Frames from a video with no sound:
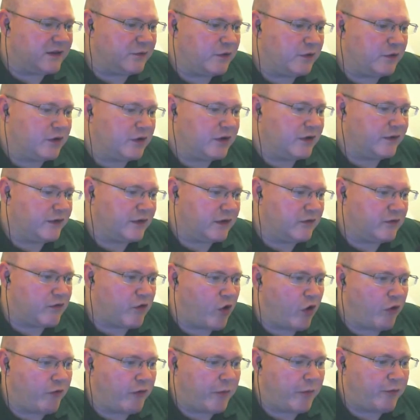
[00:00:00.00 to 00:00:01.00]
wonderful
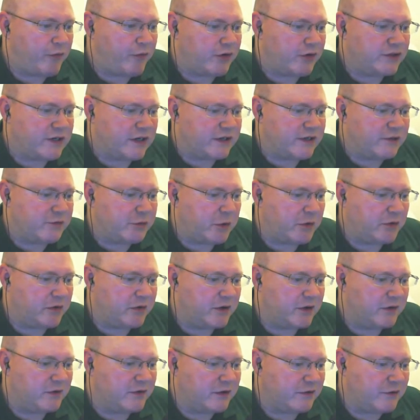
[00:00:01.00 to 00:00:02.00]
Aurora project.
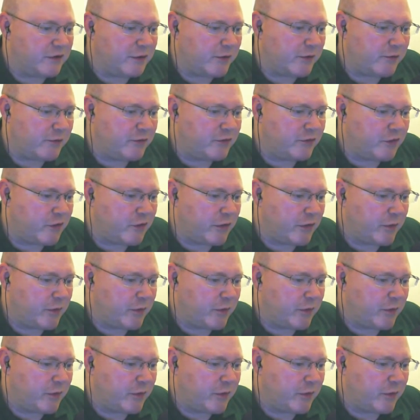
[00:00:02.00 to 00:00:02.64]
You know the Aurora